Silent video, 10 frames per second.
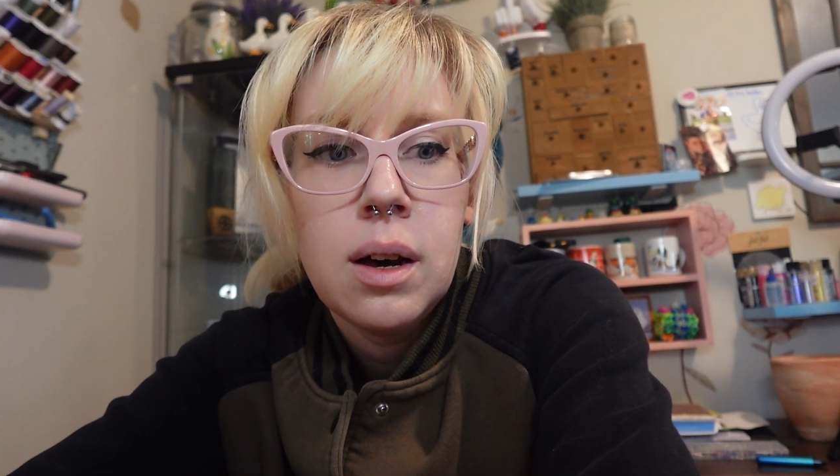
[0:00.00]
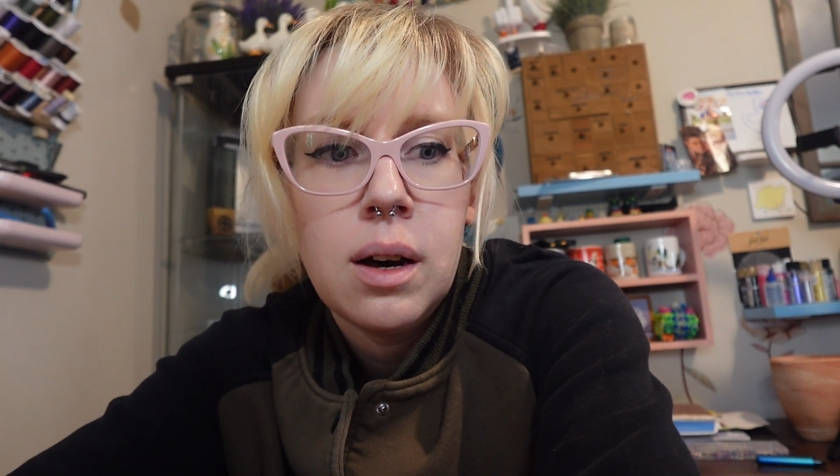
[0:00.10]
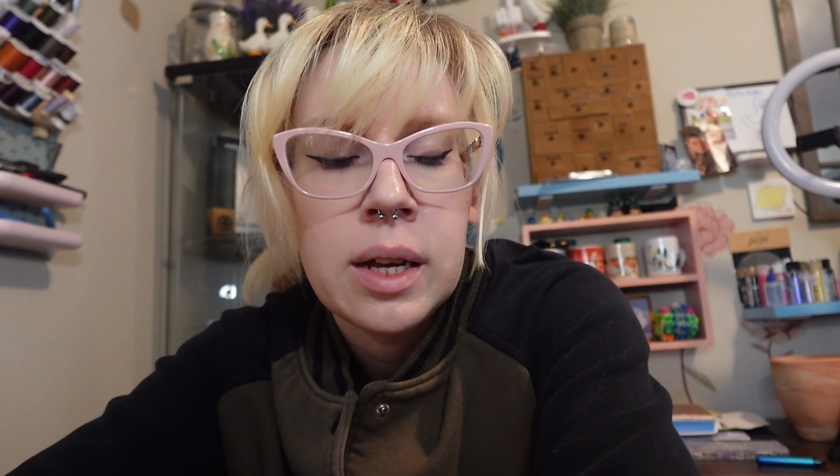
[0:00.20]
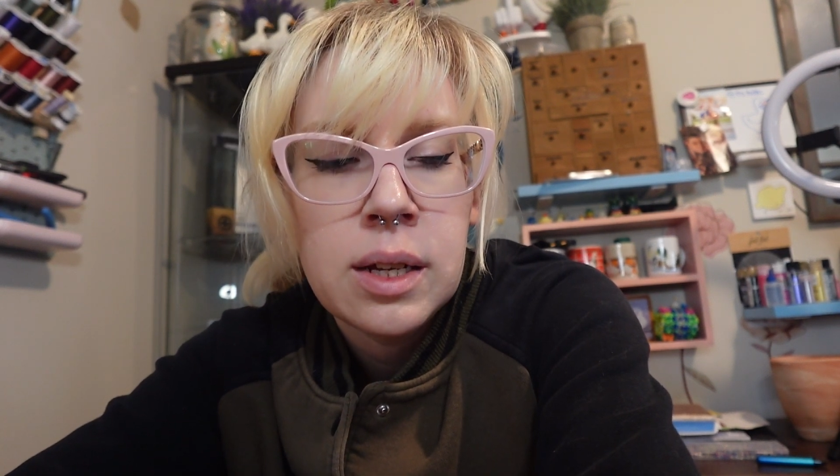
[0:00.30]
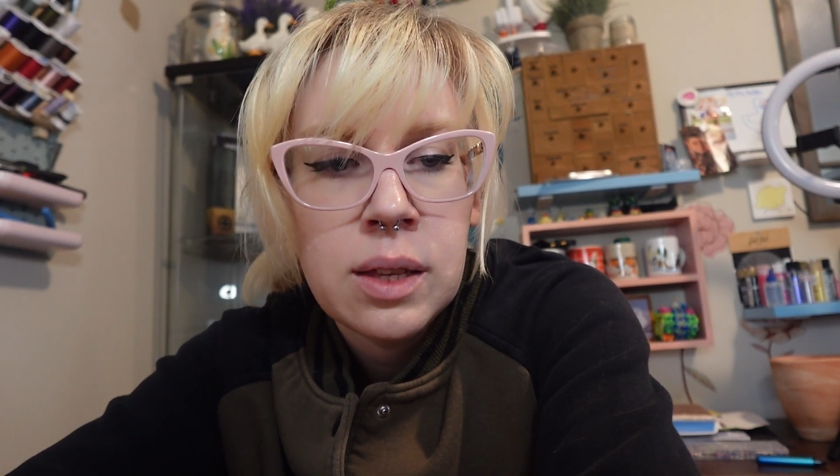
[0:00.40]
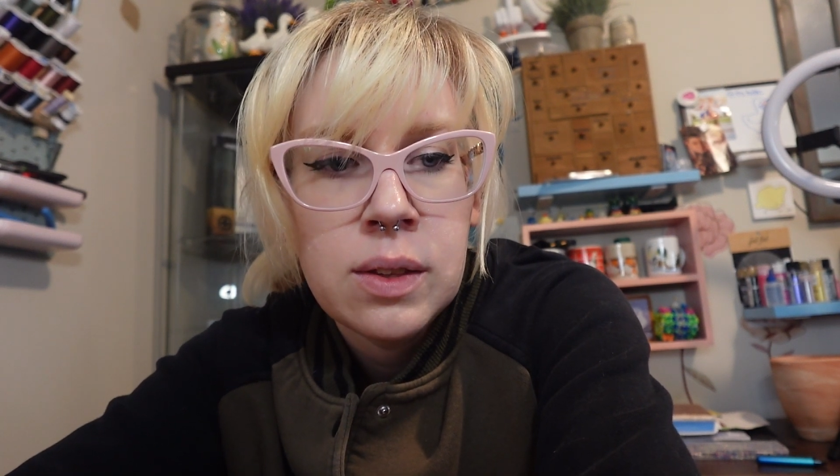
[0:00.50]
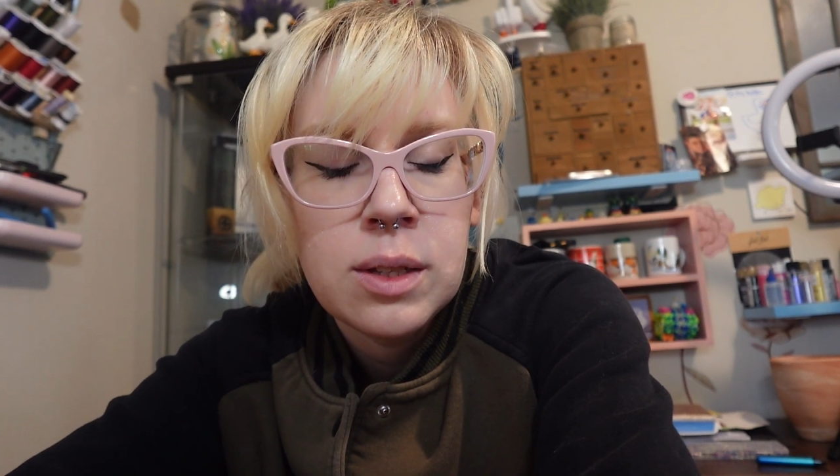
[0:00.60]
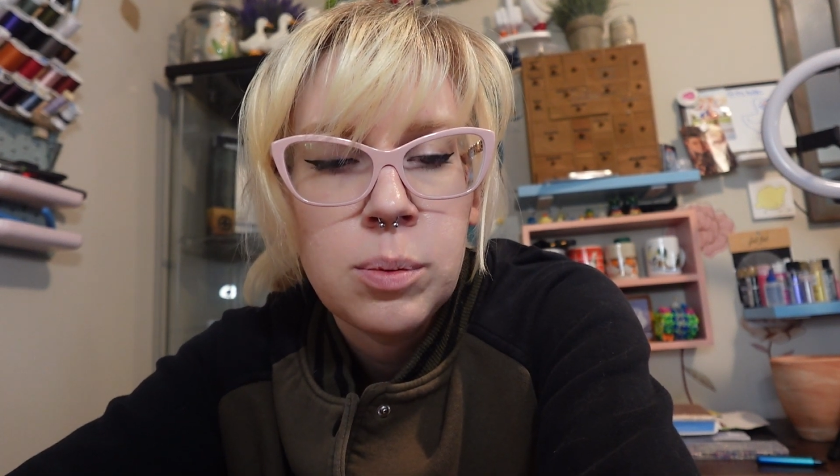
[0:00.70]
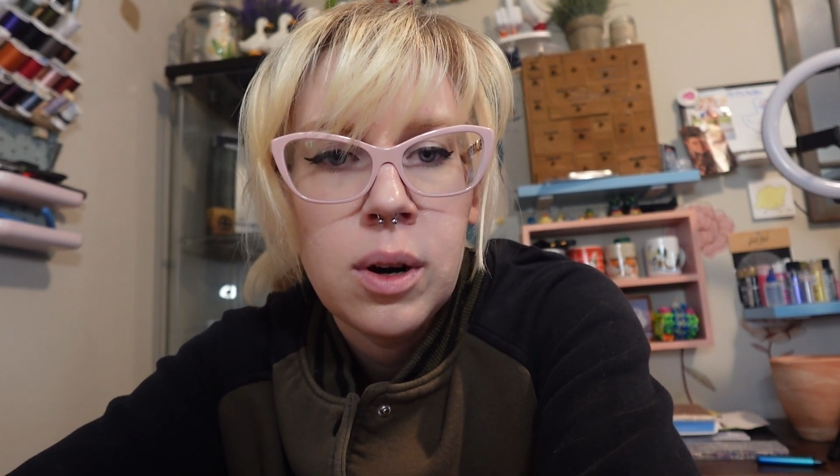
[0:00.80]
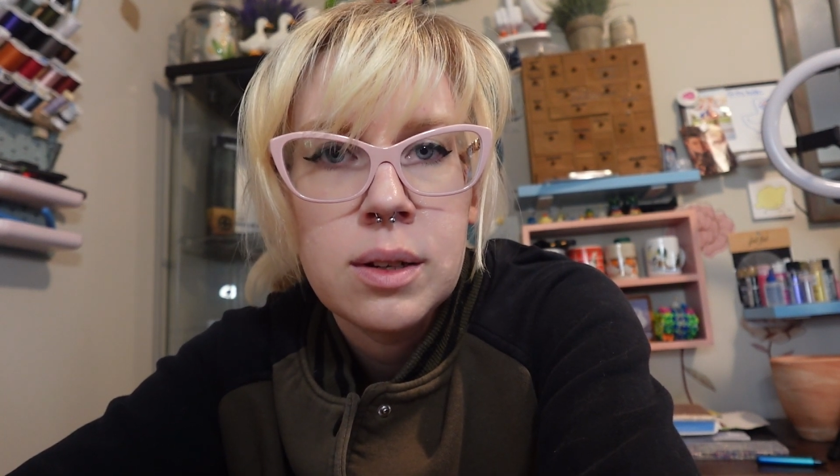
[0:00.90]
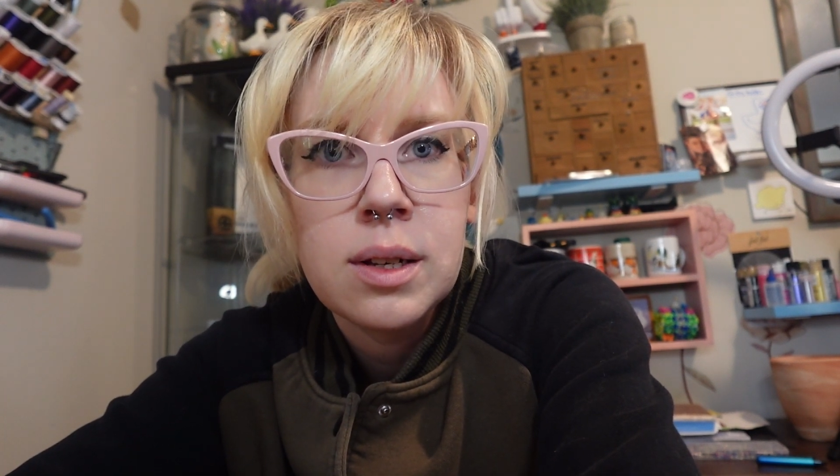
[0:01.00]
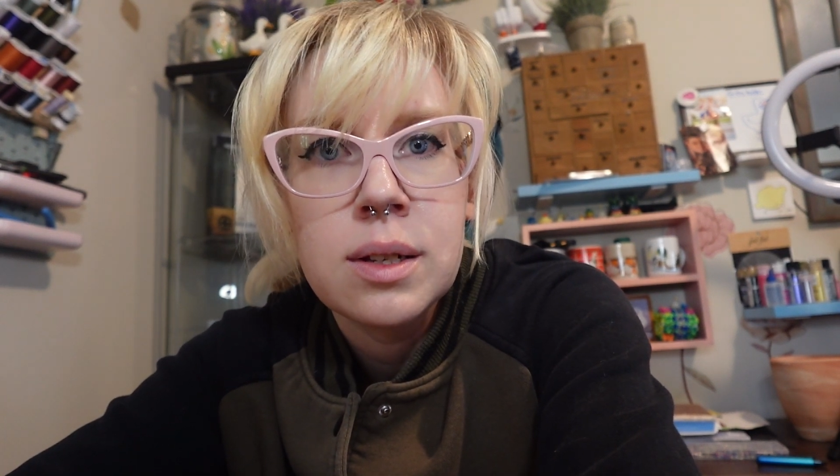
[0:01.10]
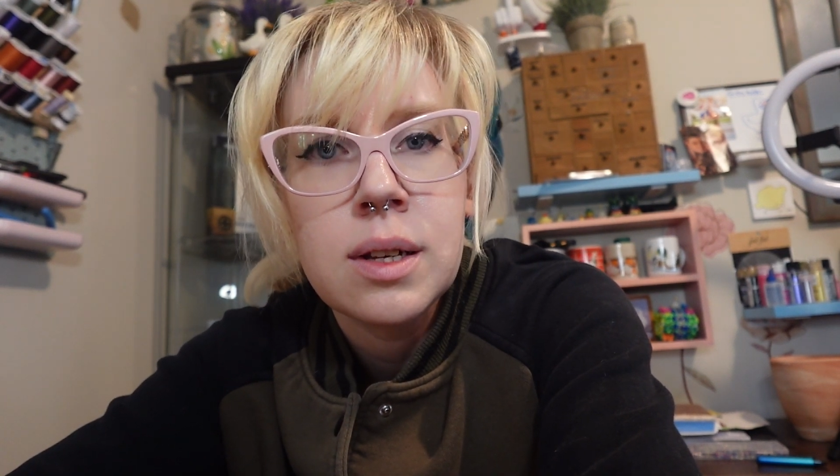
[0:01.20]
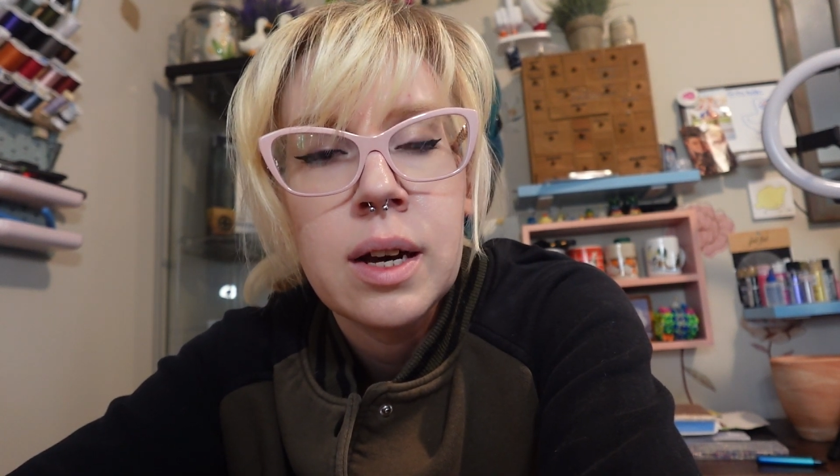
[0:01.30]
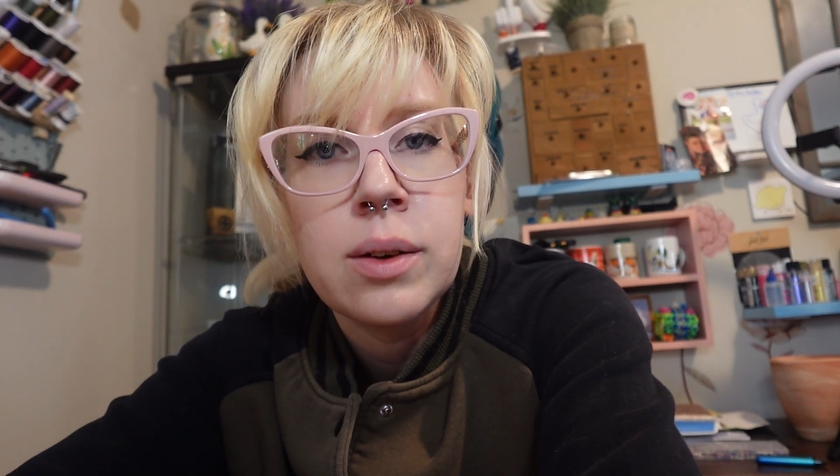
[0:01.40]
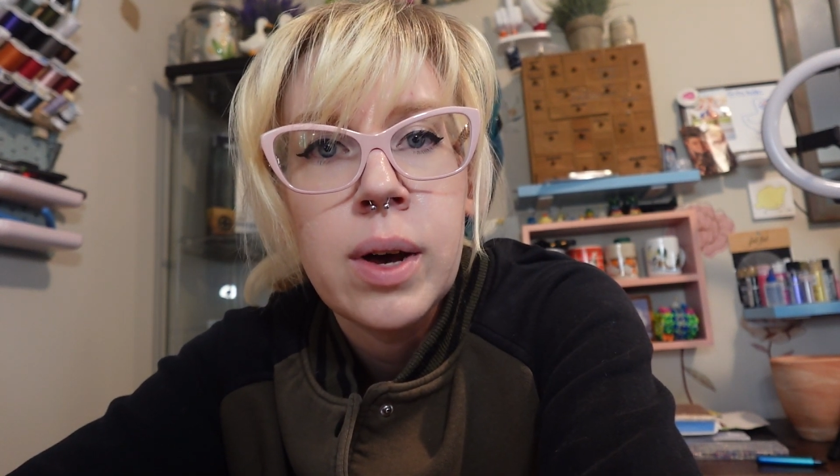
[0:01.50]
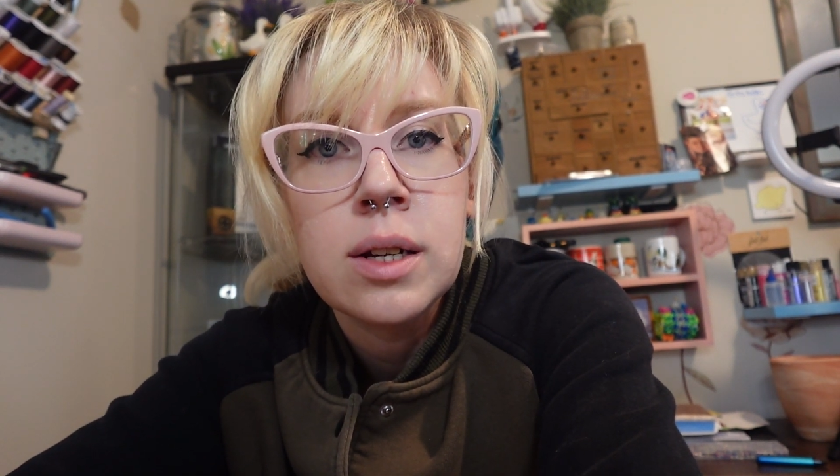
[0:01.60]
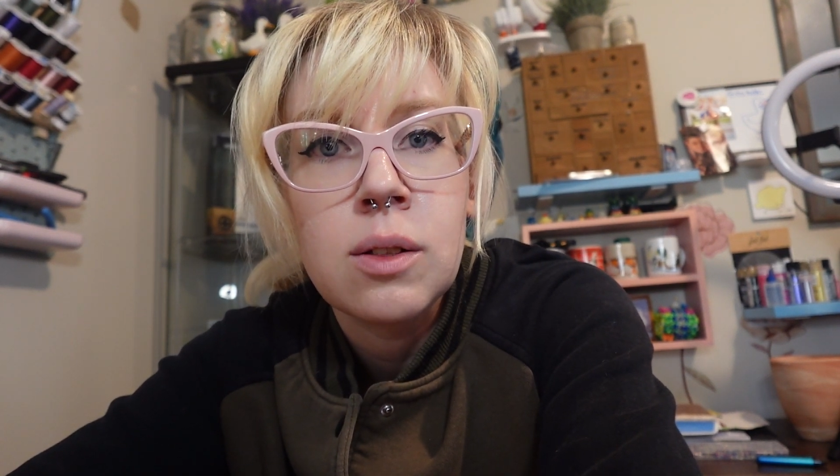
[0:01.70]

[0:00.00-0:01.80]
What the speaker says: And in this process, I have had